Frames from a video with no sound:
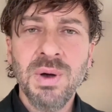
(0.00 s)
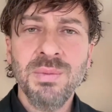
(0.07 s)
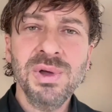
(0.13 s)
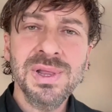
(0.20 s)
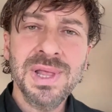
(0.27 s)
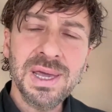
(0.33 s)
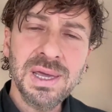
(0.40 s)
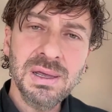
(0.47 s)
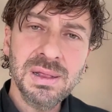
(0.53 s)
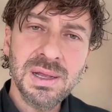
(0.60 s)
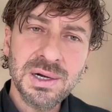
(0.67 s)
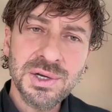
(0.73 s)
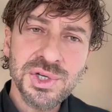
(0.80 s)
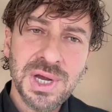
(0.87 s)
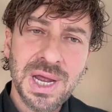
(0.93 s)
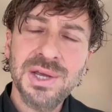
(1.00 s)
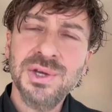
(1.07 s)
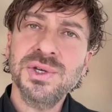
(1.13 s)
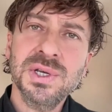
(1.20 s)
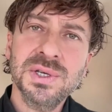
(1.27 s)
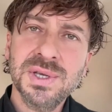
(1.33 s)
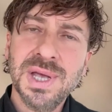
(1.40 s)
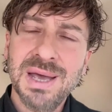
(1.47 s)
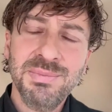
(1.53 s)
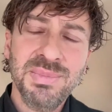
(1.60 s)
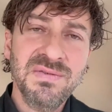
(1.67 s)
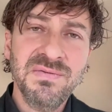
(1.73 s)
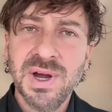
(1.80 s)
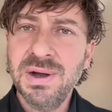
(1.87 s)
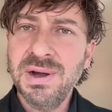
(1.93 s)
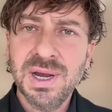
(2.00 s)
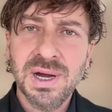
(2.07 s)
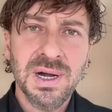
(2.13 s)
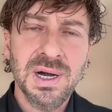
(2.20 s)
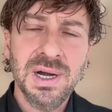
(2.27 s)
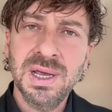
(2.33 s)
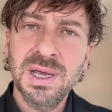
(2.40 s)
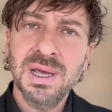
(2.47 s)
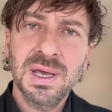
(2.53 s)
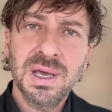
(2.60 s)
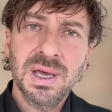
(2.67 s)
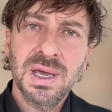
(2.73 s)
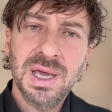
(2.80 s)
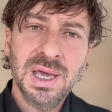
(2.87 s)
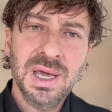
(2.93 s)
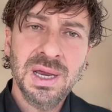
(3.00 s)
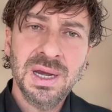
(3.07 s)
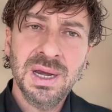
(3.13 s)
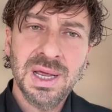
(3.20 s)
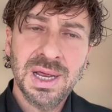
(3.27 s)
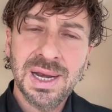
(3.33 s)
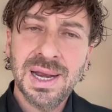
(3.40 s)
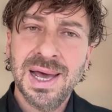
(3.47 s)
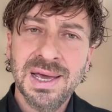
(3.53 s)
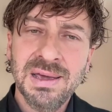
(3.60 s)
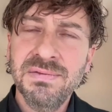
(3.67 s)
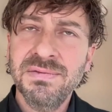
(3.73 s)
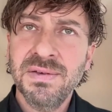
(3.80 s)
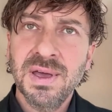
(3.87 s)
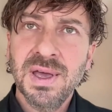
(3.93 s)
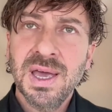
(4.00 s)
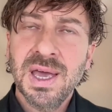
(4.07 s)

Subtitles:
Molecular changes happen very early in life